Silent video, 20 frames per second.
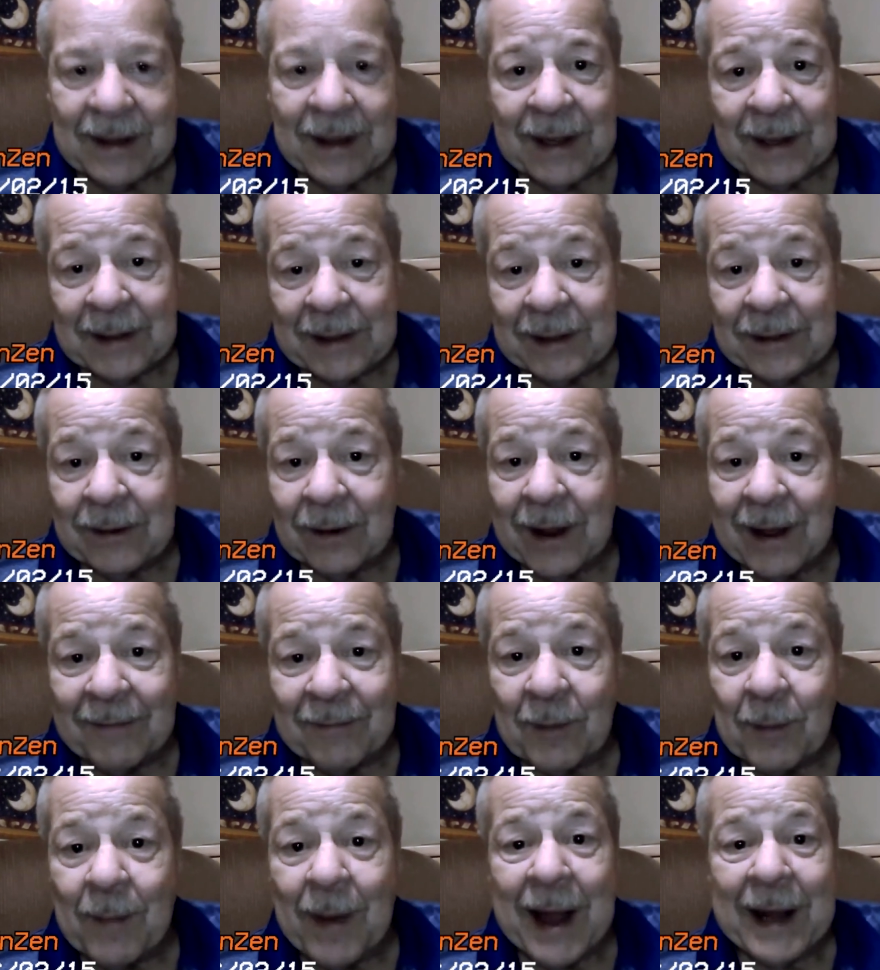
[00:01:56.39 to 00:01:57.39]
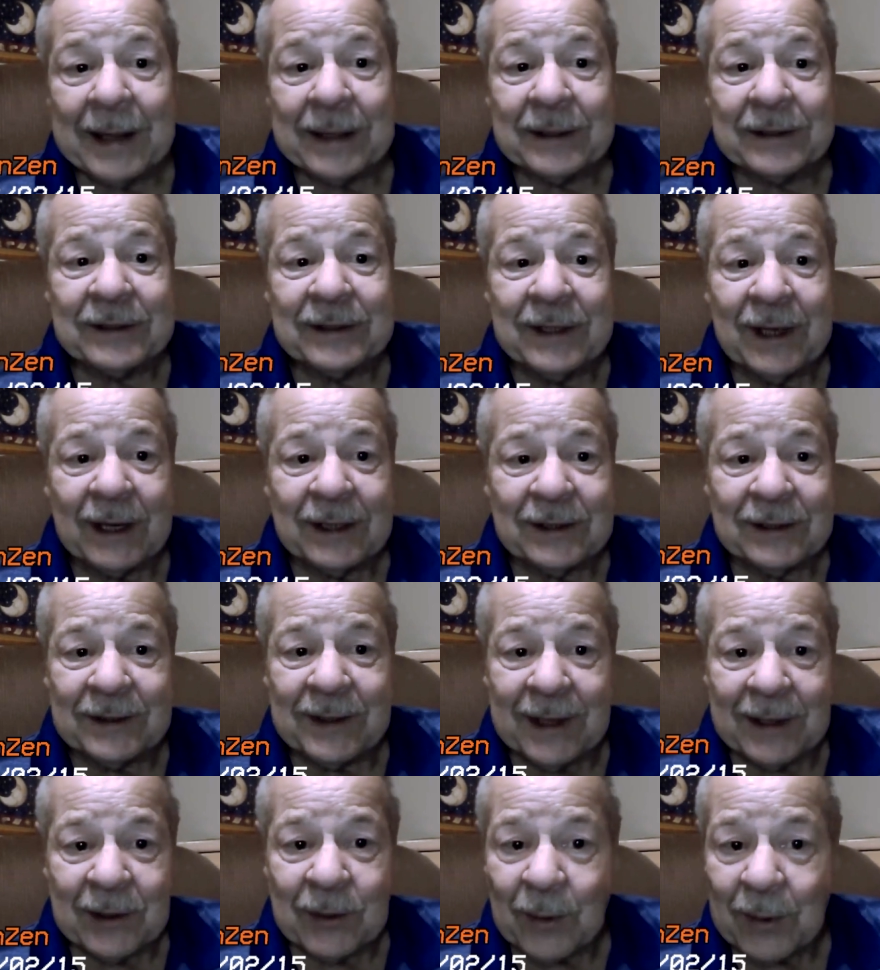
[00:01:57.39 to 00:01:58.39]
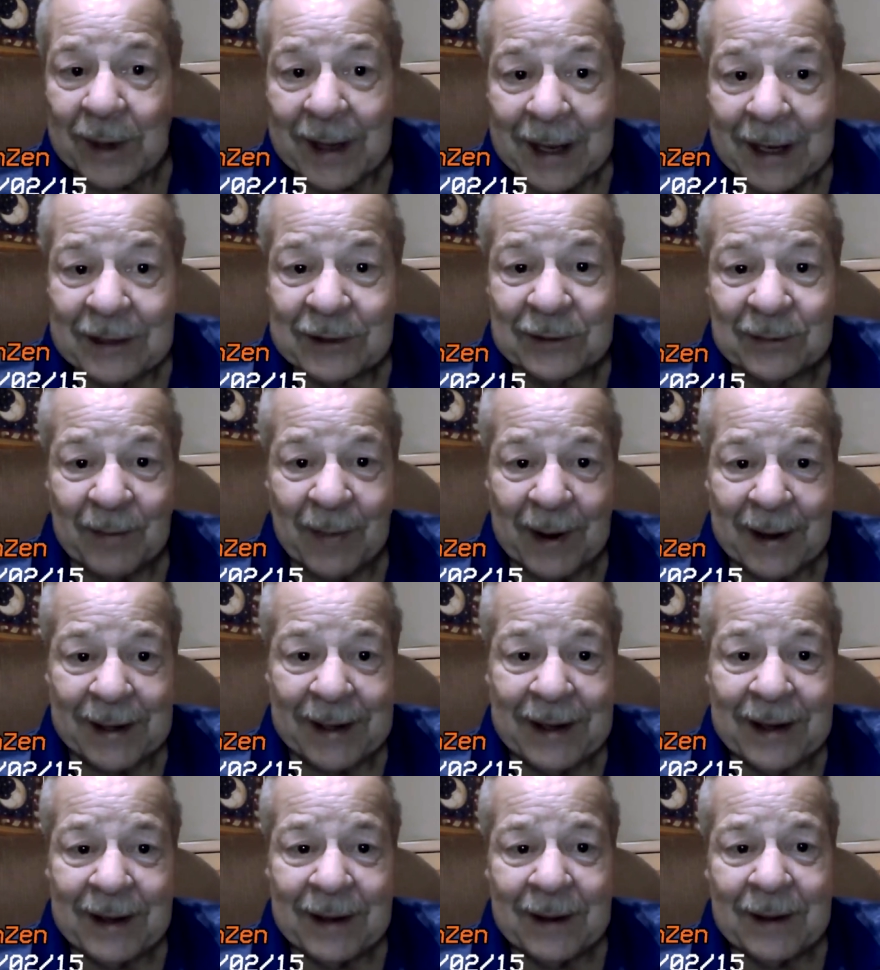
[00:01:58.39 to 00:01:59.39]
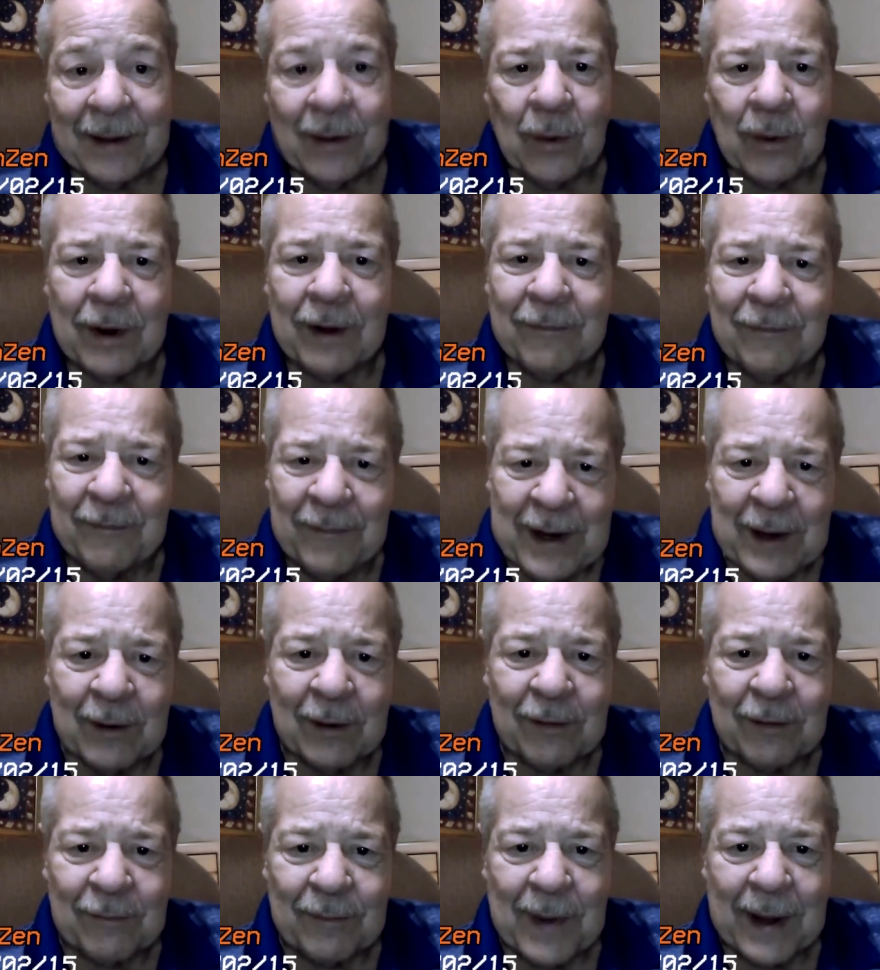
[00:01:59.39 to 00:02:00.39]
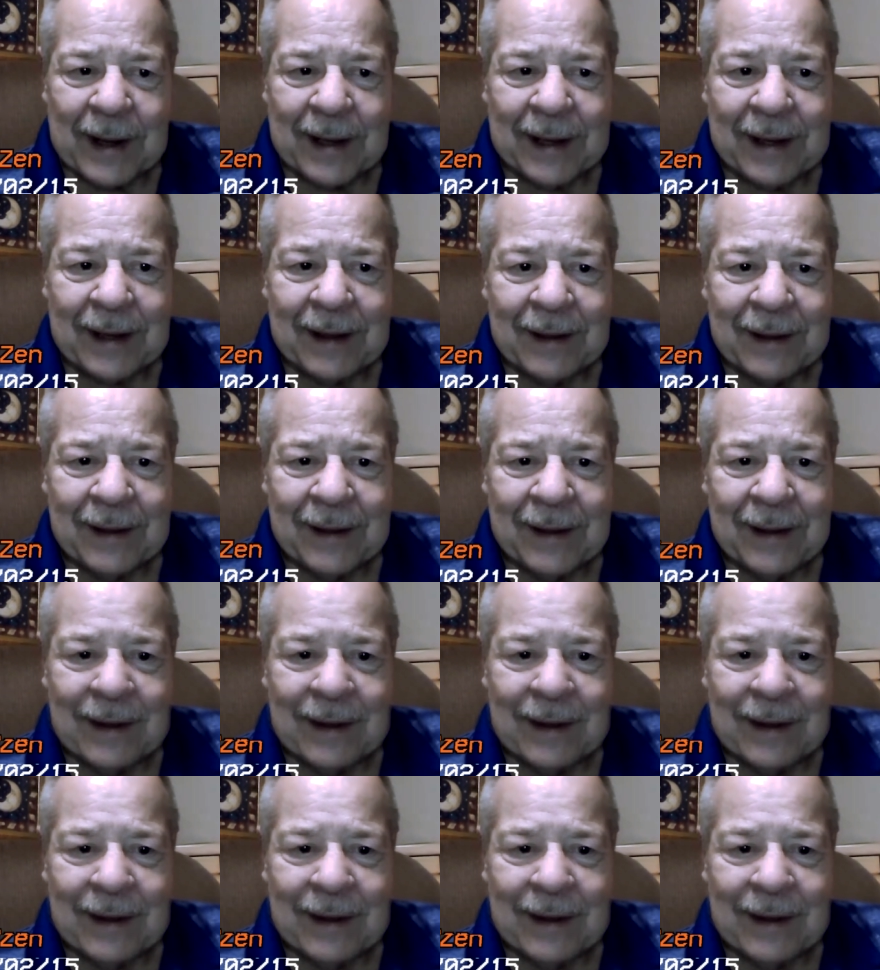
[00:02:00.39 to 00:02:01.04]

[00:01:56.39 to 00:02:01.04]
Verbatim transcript: and either have a Midas touch that creates money or a fear of money.